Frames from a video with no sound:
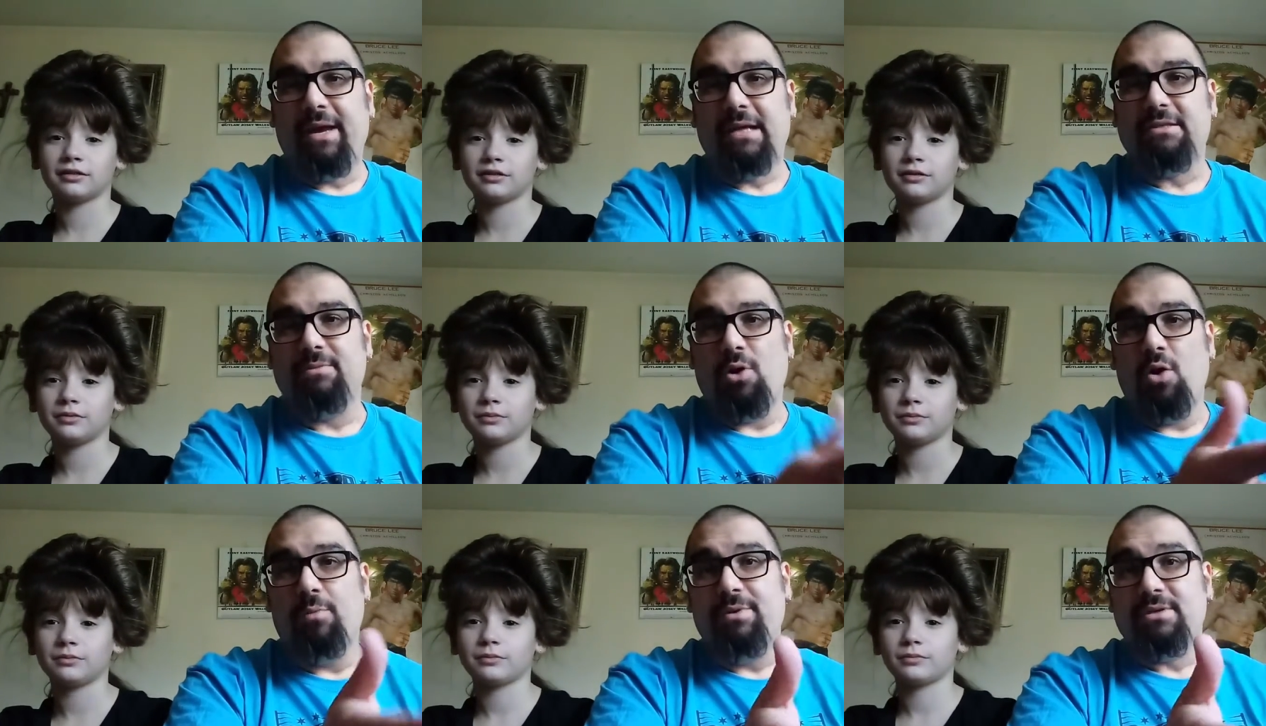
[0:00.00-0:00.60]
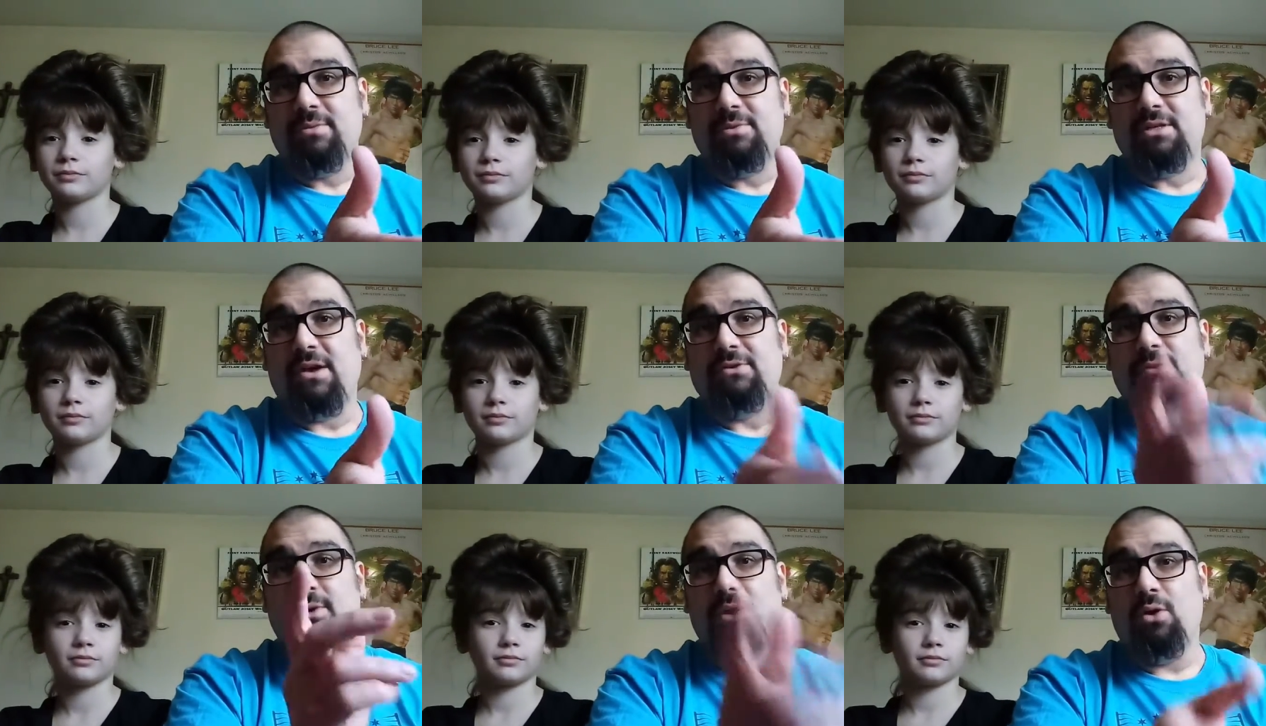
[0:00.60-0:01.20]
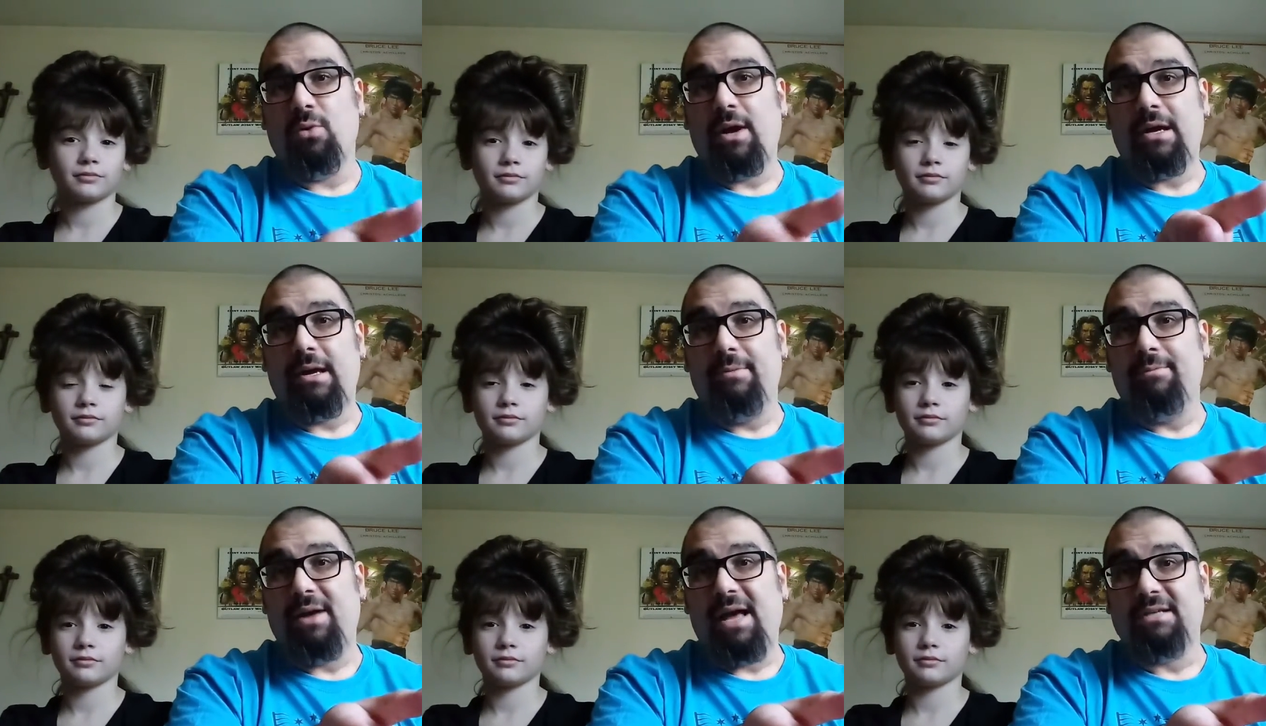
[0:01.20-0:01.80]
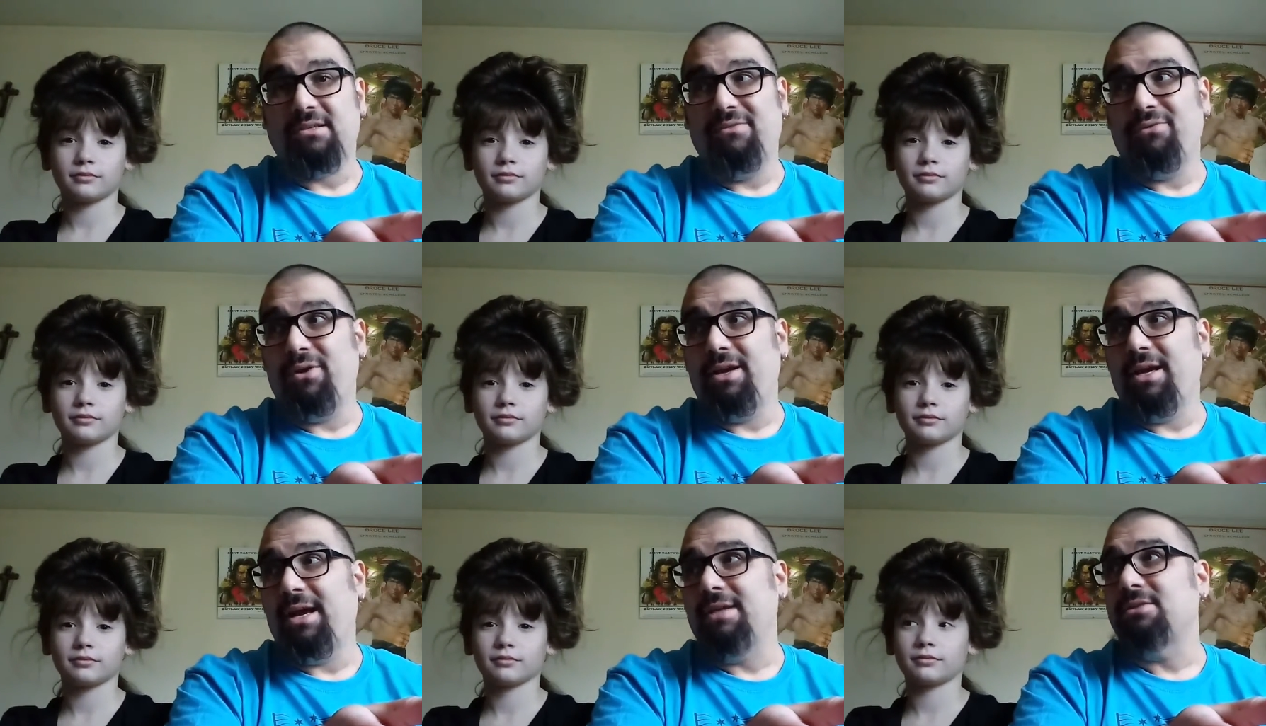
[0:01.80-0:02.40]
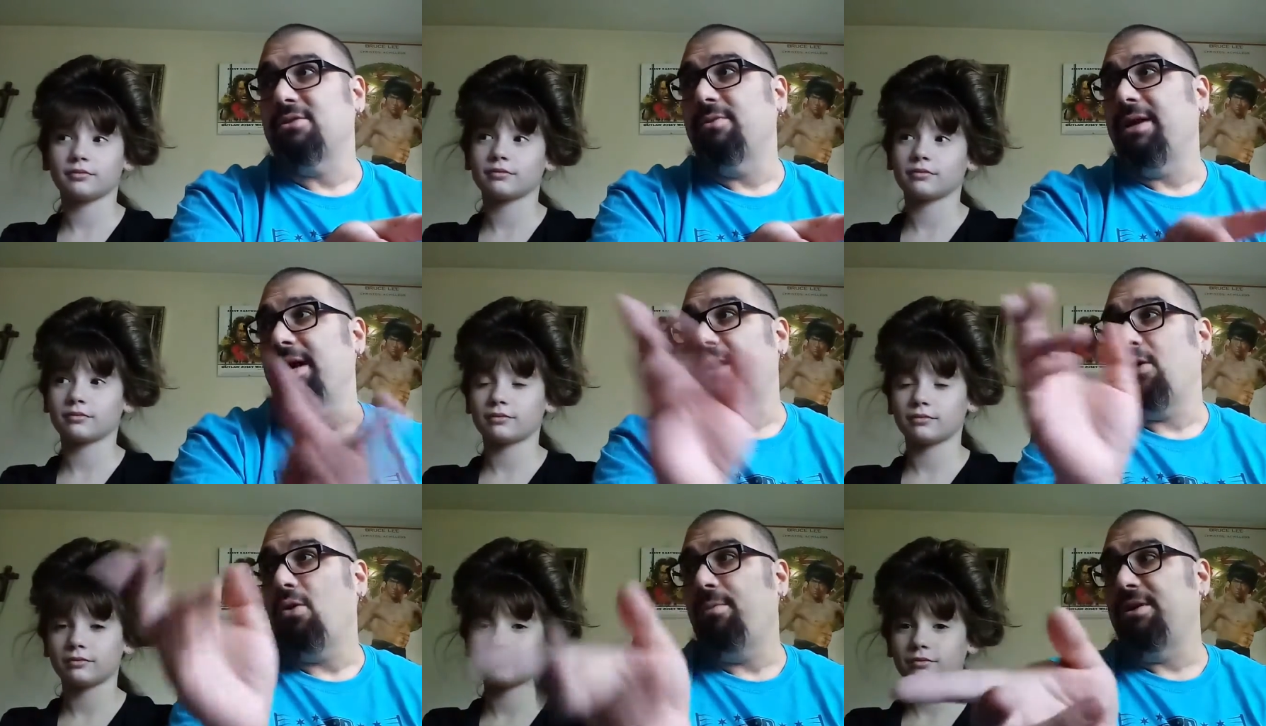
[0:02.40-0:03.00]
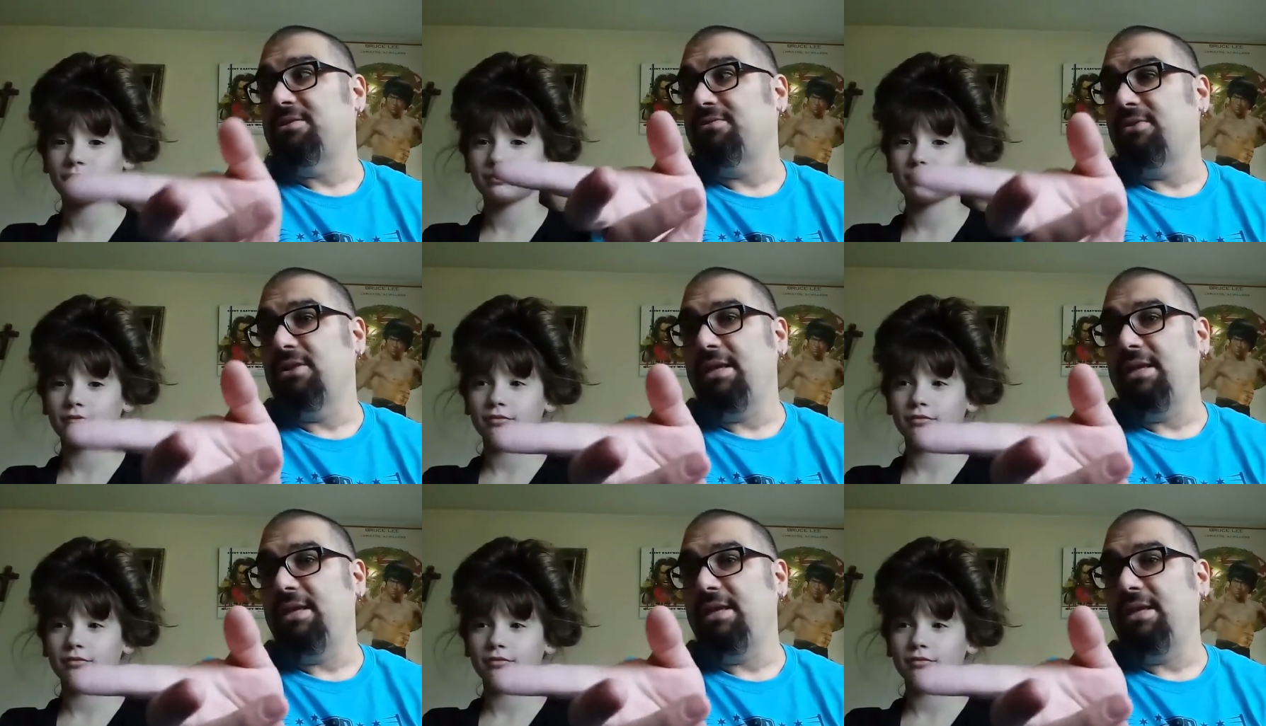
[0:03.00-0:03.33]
Speaker 1: We got some open some stuff. So we're gonna do a quick unboxing for you guys. So we got a whole bunch of